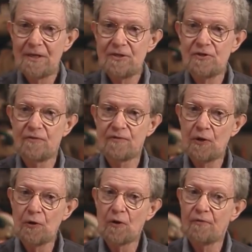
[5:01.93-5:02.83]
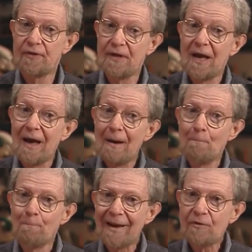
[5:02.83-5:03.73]
is to float off the
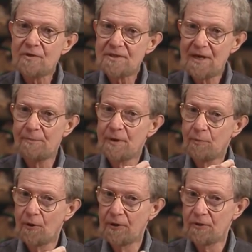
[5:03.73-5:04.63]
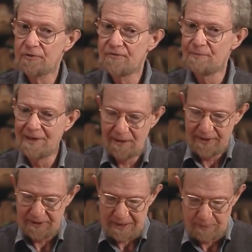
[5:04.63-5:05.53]
microscopic particles of metal
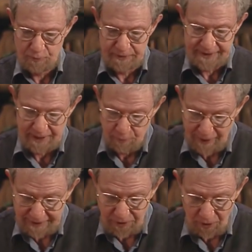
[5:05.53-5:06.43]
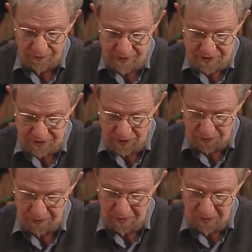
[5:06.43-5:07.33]
that get abraded off the stone,